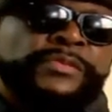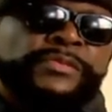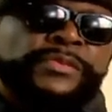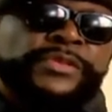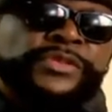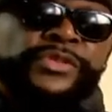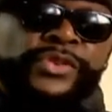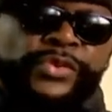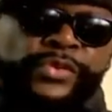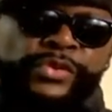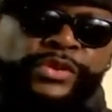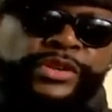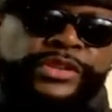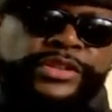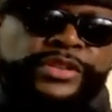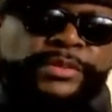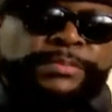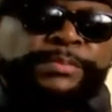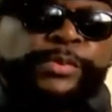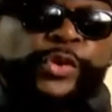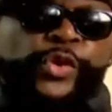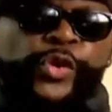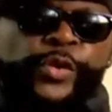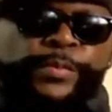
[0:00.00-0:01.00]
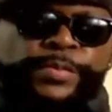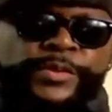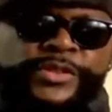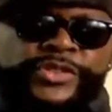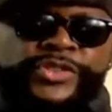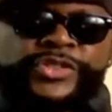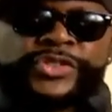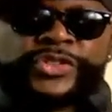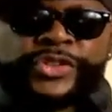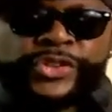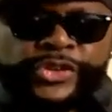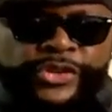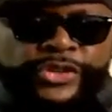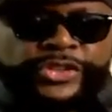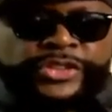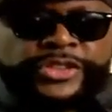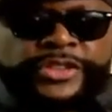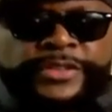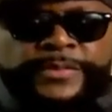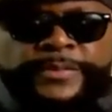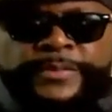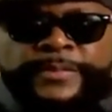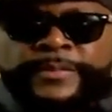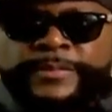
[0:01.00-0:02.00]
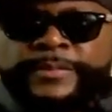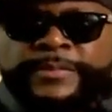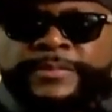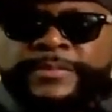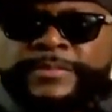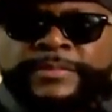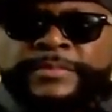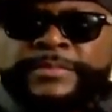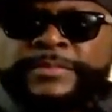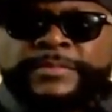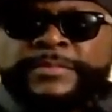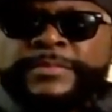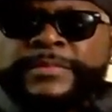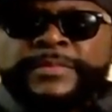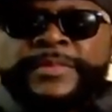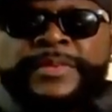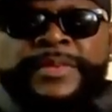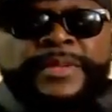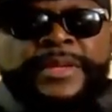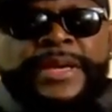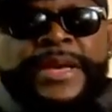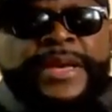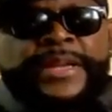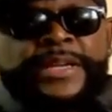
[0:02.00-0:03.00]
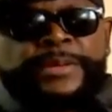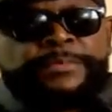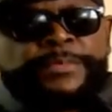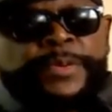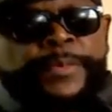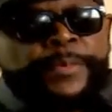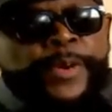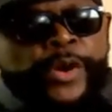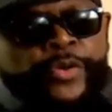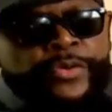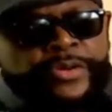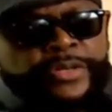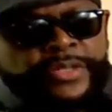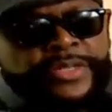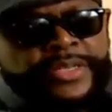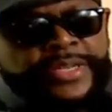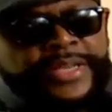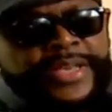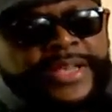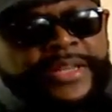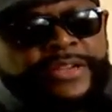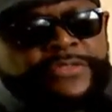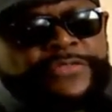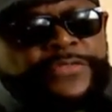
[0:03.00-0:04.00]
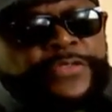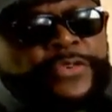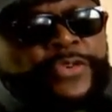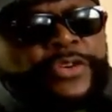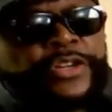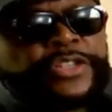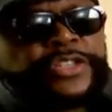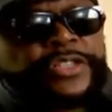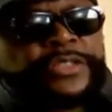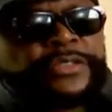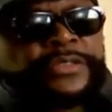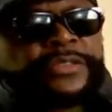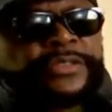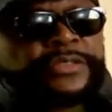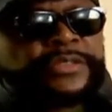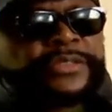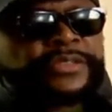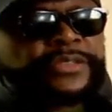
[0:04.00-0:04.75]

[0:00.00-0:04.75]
was going to Purpose Church out in Pomona, California.